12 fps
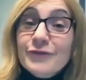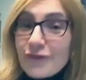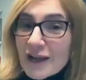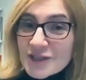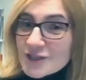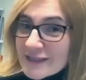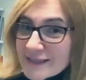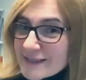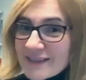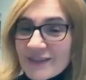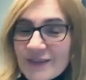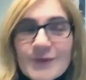
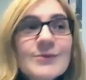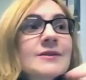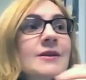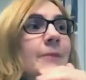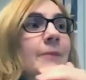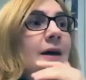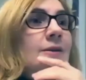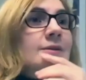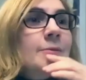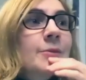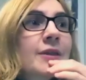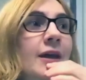freshest news about
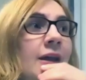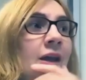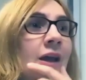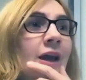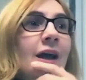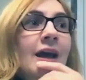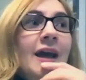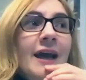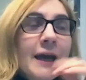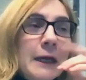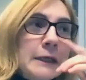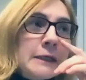something.
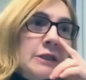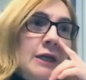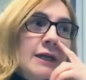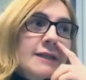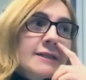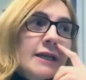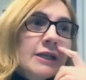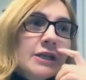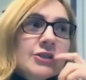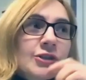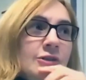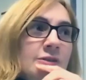And it
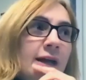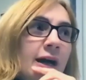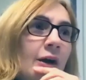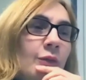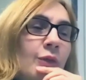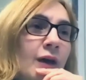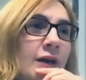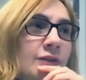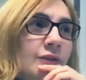turns out that,